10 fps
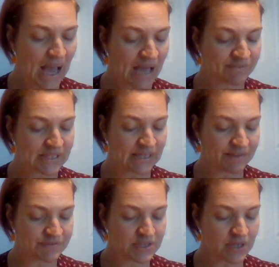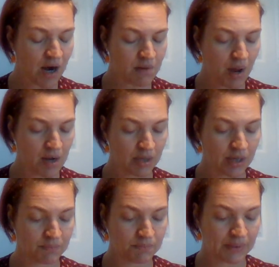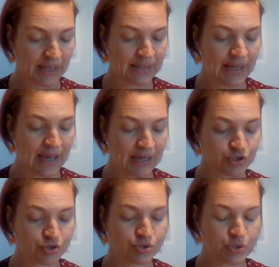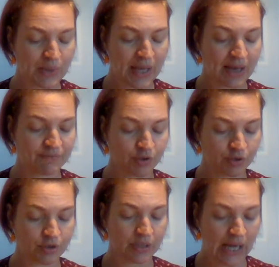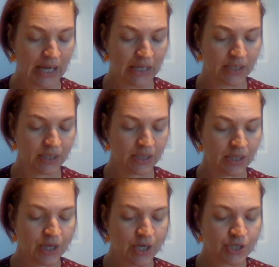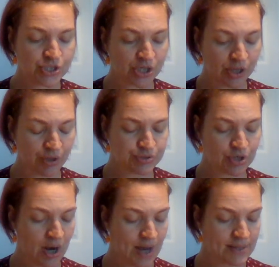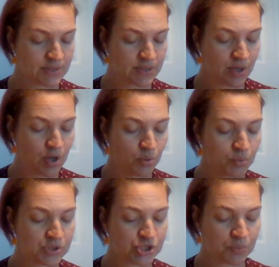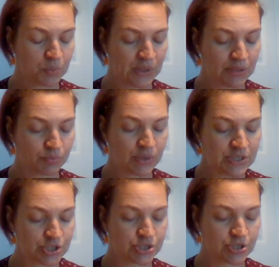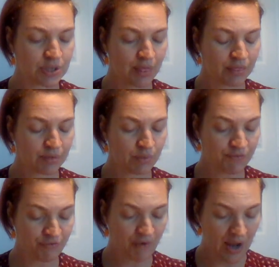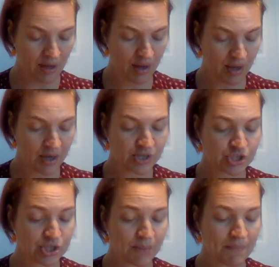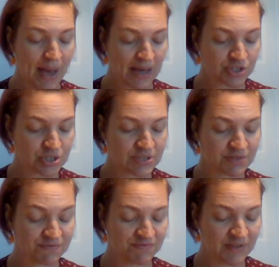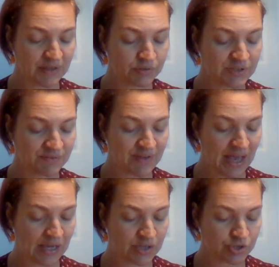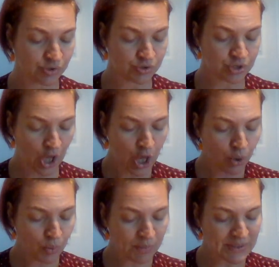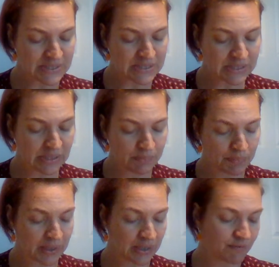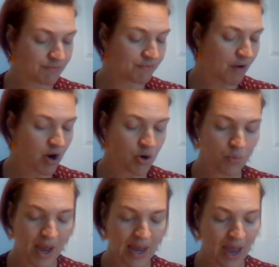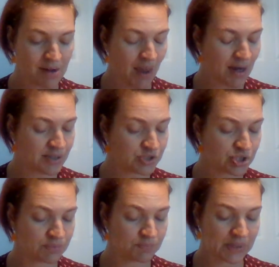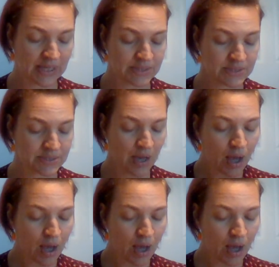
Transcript: Ivy lifted the harmonica and played "Angels We Have Heard on High." She closed her eyes. When she reached the refrain, she imagined a field of angels who had been sleeping in a faraway and ancient place.